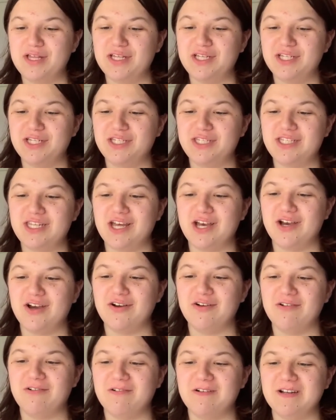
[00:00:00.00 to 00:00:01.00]

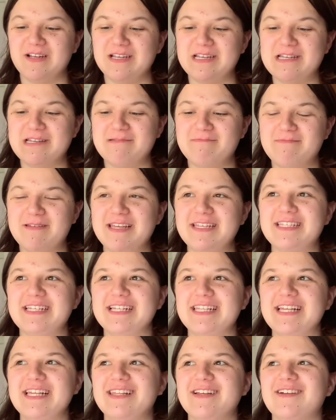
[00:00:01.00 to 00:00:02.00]
So
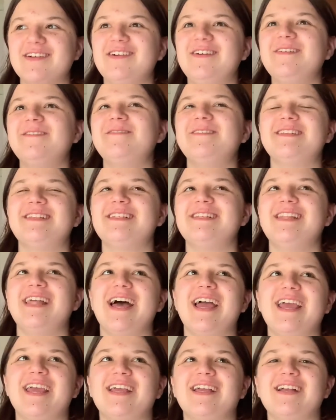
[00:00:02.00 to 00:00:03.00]
basically their cult wasn't
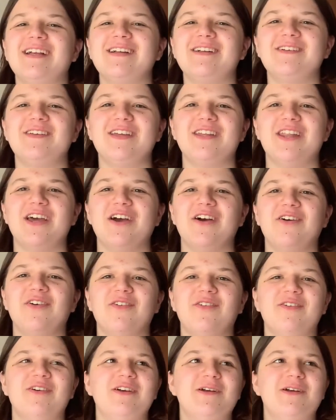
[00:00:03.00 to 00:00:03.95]
like, you know,